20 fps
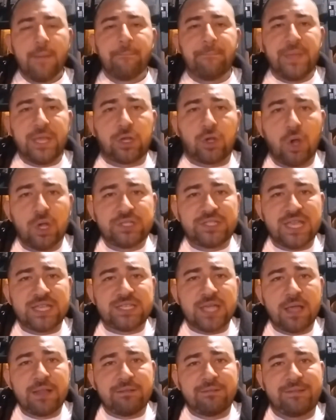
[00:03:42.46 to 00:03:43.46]
because
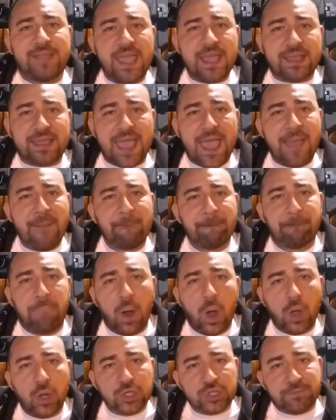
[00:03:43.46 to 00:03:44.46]
there's a dick and
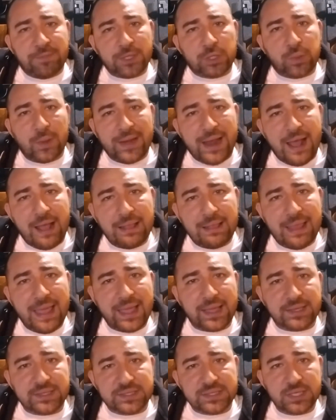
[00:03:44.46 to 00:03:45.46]
balls between our
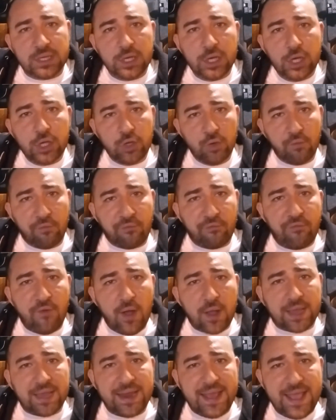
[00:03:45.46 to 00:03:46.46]
legs, you
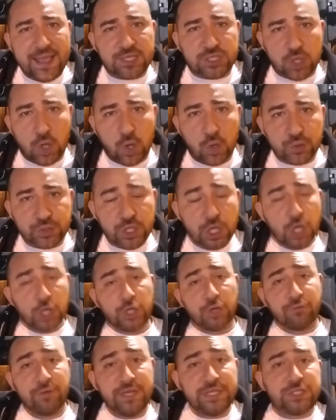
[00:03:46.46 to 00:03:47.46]
fucking assholes.
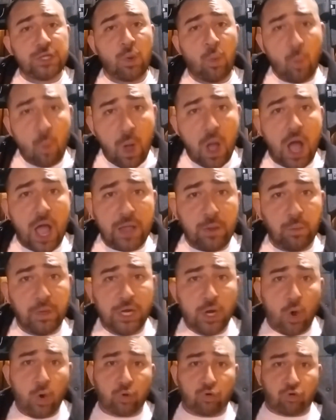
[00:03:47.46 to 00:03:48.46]
The reason why
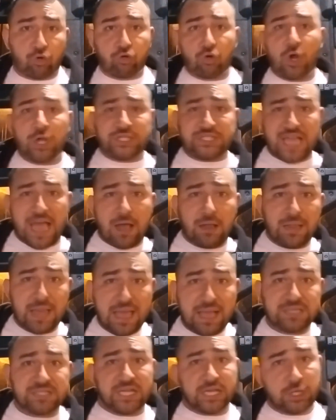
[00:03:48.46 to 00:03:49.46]
we don't cross our
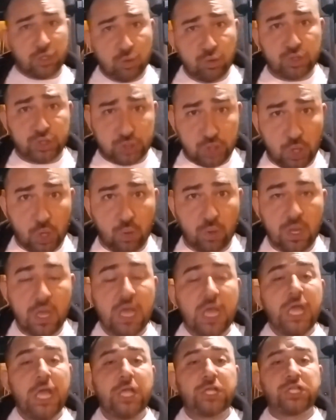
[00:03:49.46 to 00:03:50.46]
legs like yous do
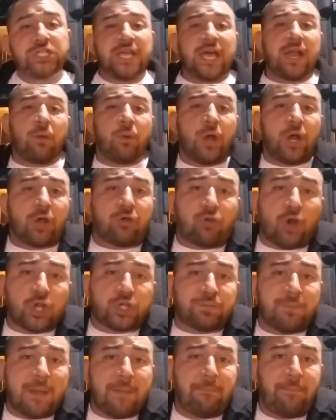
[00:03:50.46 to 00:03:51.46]
is because I don't want to
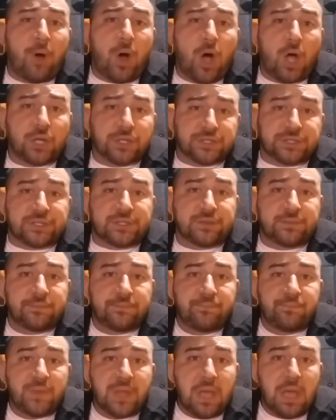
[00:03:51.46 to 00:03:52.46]
crush my balls.
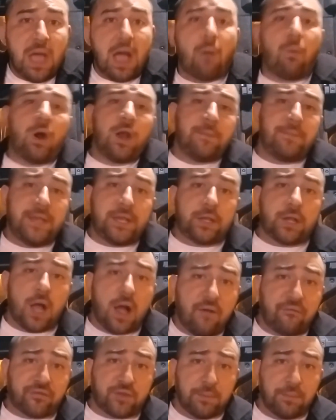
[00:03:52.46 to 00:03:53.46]
I want to be
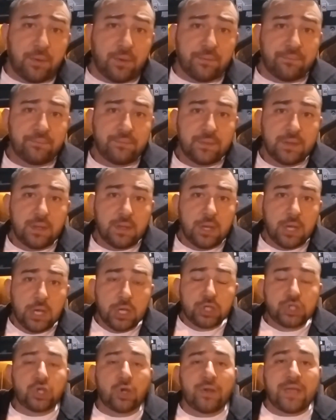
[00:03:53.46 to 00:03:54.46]
comfortable.
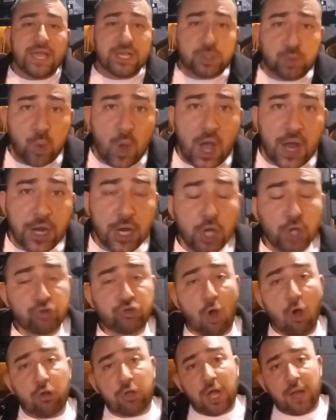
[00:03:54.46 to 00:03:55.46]
So guess what?
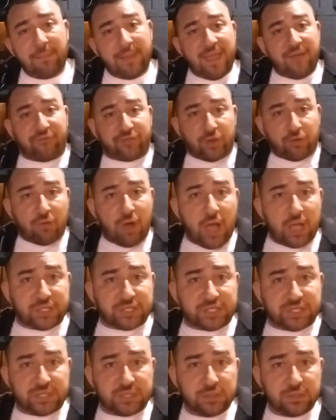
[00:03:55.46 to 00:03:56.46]
Don't come after
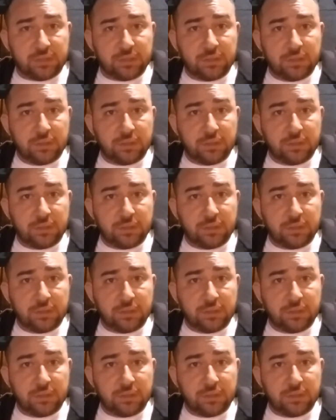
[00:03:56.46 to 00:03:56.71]
us